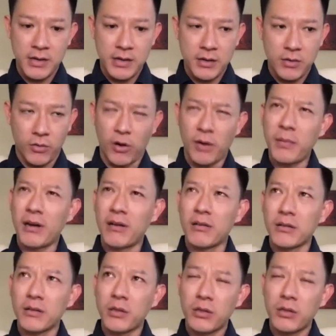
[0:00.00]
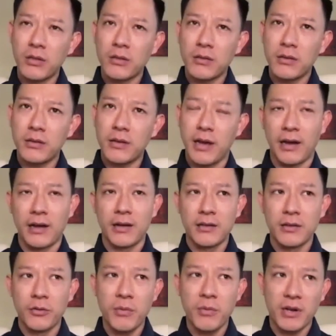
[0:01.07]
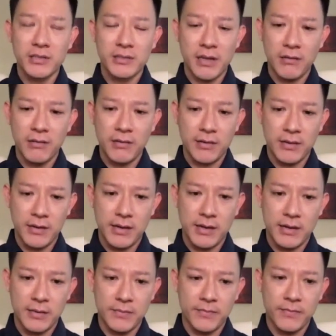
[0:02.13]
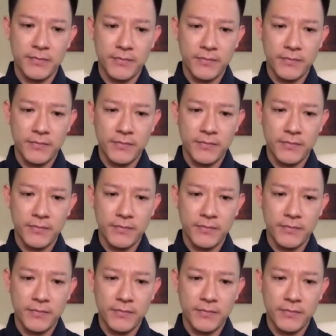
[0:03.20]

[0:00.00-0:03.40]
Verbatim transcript: or about, yeah, three months now. Um, okay.